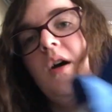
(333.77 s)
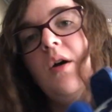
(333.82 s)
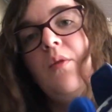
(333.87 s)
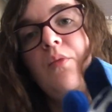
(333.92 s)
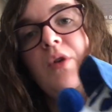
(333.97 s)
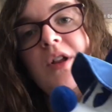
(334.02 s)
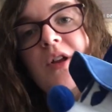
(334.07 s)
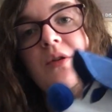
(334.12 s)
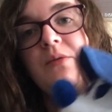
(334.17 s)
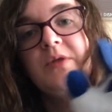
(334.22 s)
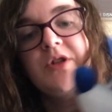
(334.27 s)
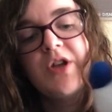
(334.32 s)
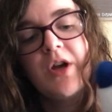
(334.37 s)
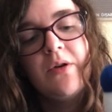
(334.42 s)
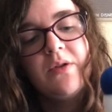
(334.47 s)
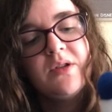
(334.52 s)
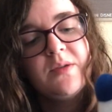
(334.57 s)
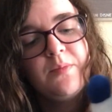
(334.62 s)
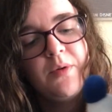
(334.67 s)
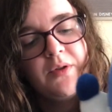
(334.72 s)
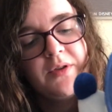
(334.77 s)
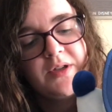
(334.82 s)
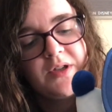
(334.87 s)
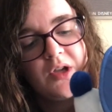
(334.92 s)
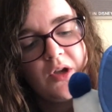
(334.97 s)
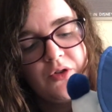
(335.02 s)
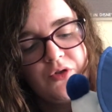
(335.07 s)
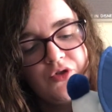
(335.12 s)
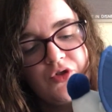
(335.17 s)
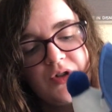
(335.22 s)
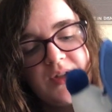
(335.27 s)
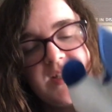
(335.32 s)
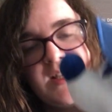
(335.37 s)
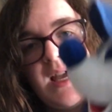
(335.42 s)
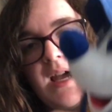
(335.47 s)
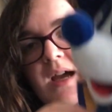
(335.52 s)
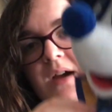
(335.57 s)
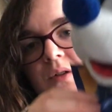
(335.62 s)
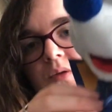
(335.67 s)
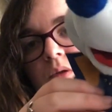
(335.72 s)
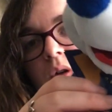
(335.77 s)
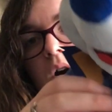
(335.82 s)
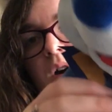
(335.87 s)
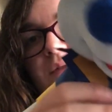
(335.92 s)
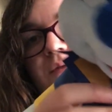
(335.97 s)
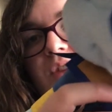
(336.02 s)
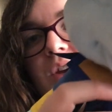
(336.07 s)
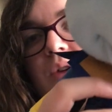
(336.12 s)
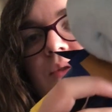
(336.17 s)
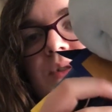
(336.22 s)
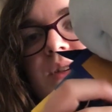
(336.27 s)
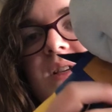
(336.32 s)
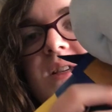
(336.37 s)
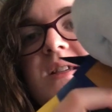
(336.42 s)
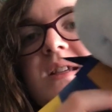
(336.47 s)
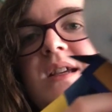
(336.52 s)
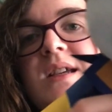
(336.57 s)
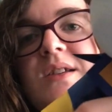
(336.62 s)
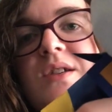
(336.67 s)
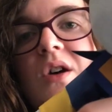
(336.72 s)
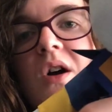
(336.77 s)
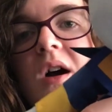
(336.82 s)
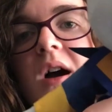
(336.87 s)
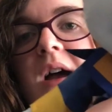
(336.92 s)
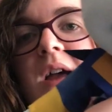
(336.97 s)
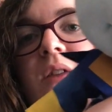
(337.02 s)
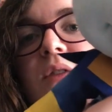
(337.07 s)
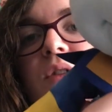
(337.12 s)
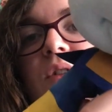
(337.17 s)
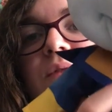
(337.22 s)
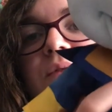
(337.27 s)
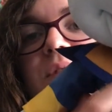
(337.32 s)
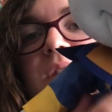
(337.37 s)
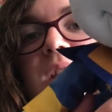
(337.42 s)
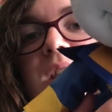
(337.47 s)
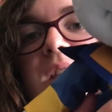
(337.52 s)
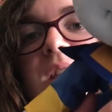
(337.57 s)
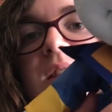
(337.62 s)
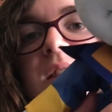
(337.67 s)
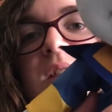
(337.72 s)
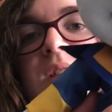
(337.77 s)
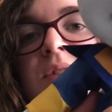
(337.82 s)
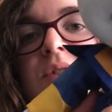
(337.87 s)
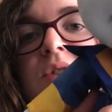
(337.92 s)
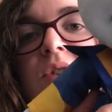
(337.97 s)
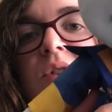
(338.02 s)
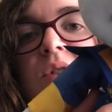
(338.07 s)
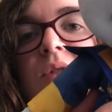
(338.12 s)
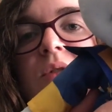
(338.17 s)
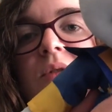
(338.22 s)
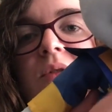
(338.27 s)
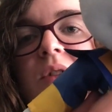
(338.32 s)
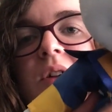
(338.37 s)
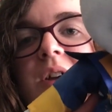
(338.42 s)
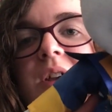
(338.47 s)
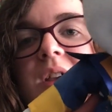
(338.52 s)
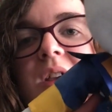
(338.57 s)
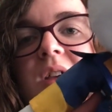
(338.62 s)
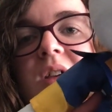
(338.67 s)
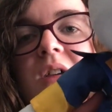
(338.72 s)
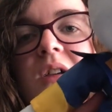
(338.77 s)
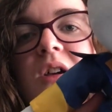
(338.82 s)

And when I was going to put this on just now, I've noticed he's got a lovely little like